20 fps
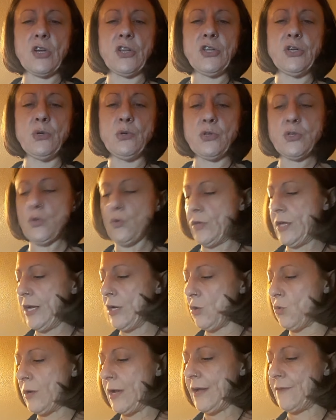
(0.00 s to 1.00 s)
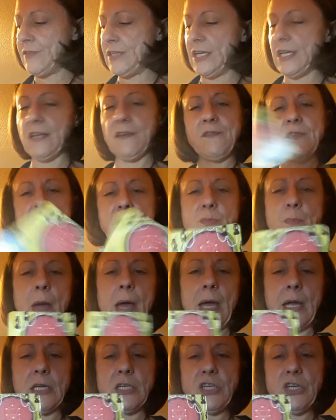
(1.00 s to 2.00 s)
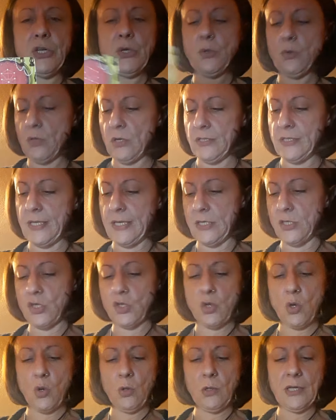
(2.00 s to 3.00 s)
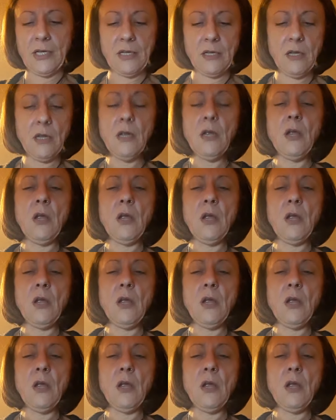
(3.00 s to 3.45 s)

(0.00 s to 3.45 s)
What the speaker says: on you so they don't have to give this back to you because they stole it.